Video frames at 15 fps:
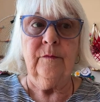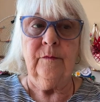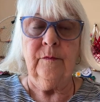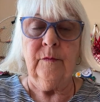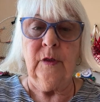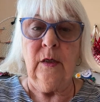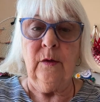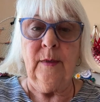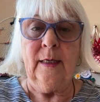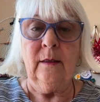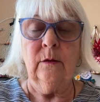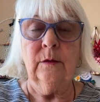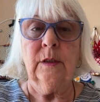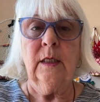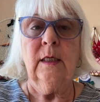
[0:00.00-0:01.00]
go
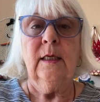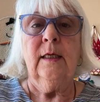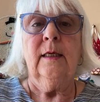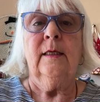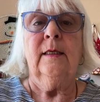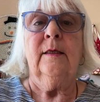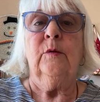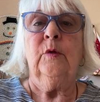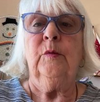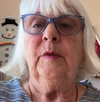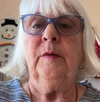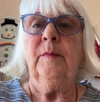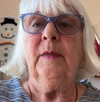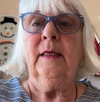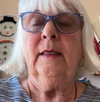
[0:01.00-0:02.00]
out. It will
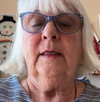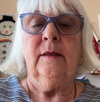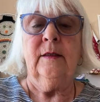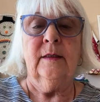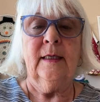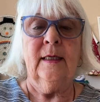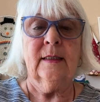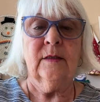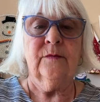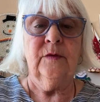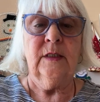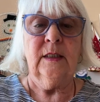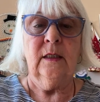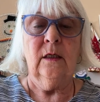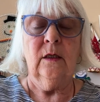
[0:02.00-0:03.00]
be my next
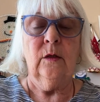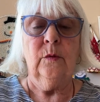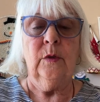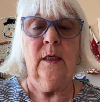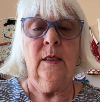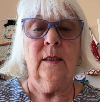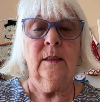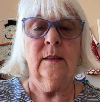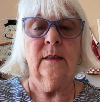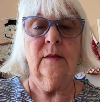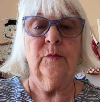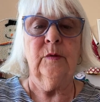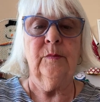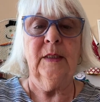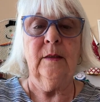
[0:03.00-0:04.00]
video and
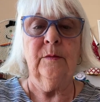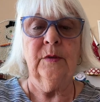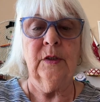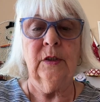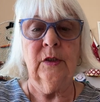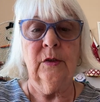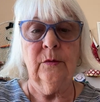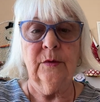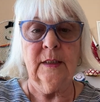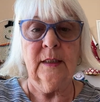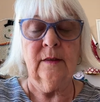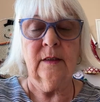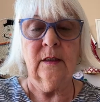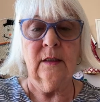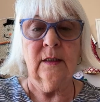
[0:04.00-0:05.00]
we'll be able to use
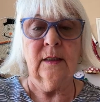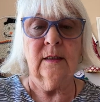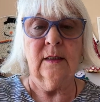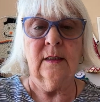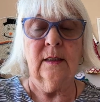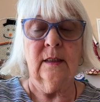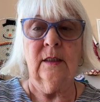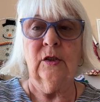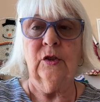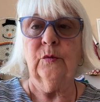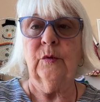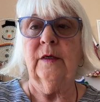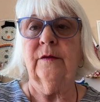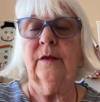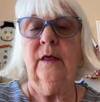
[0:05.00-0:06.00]
it to teach
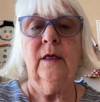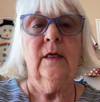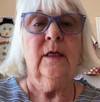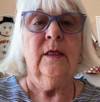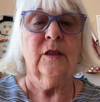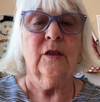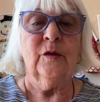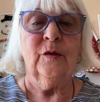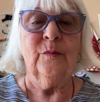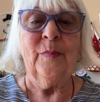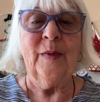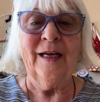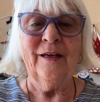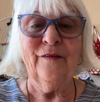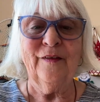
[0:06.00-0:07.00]
with. So
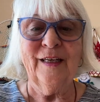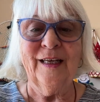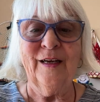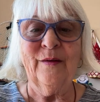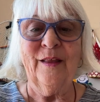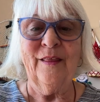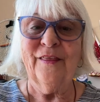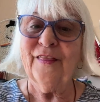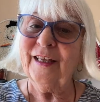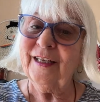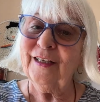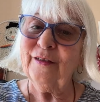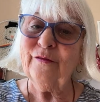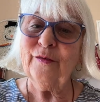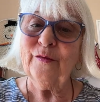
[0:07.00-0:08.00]
bye for now, and
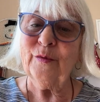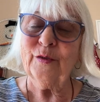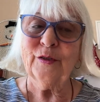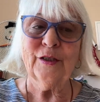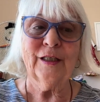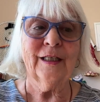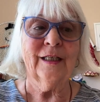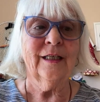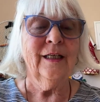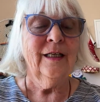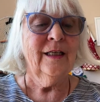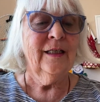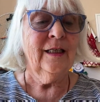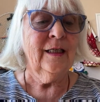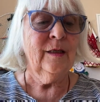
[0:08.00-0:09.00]
thank you for watching,
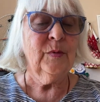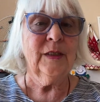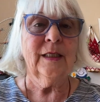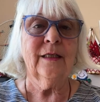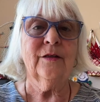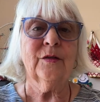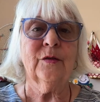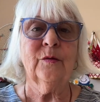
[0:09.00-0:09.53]
and anybody else who